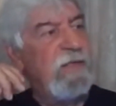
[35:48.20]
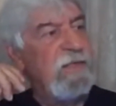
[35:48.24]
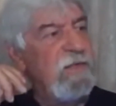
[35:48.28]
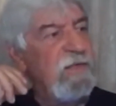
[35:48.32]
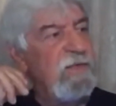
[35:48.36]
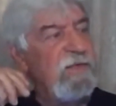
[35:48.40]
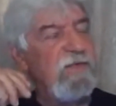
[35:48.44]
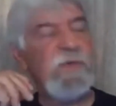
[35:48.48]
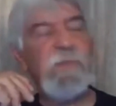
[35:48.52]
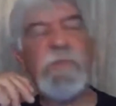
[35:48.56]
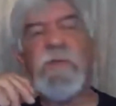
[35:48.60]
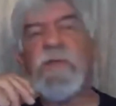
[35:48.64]

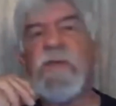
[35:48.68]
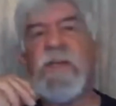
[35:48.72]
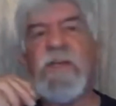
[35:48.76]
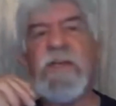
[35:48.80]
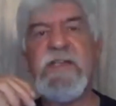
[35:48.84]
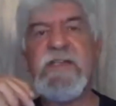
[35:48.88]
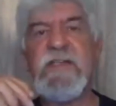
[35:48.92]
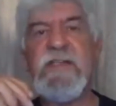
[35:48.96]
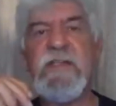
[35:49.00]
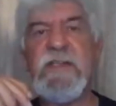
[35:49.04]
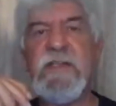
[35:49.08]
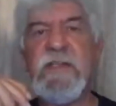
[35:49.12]
and
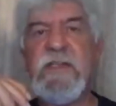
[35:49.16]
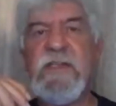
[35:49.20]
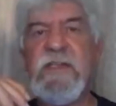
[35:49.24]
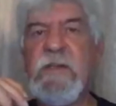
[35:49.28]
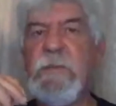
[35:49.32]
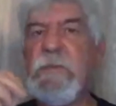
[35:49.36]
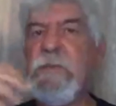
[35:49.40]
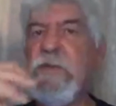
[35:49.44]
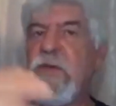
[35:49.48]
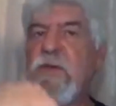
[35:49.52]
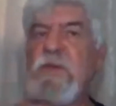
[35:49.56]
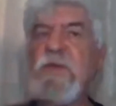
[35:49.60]
tribulation
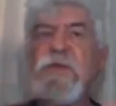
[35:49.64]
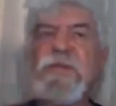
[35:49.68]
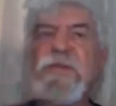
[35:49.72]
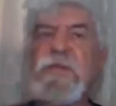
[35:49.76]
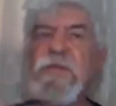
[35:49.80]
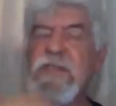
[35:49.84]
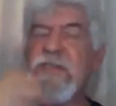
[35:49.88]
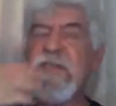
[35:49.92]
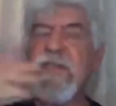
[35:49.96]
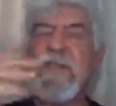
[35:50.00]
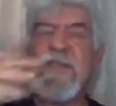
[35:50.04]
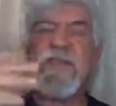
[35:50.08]
again, because
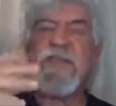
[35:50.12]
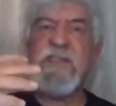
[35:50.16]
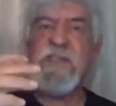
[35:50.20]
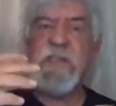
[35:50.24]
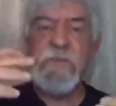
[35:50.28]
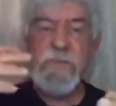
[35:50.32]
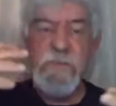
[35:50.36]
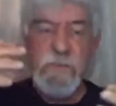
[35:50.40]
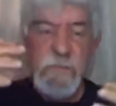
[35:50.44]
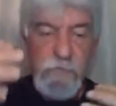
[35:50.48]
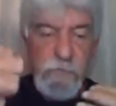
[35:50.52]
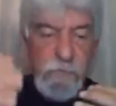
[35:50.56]
these things
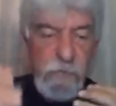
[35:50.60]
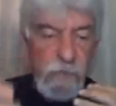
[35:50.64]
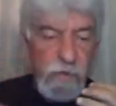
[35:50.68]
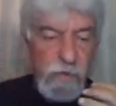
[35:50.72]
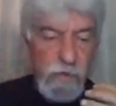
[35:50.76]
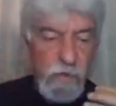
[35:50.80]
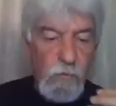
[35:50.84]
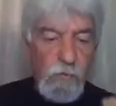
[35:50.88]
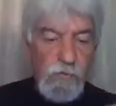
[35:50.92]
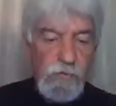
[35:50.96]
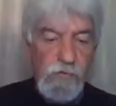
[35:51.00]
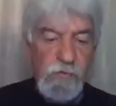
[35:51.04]
seem to
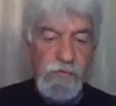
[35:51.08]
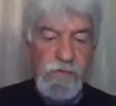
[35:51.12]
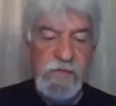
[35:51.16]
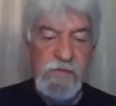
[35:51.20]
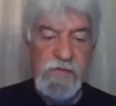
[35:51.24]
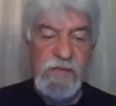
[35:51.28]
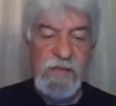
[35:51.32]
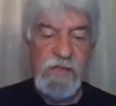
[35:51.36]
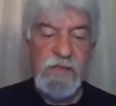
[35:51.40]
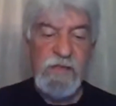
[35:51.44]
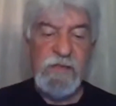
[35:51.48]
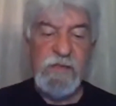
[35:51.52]
follow one on
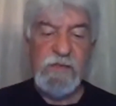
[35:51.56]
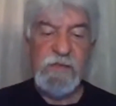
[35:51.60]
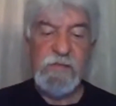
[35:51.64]
the other.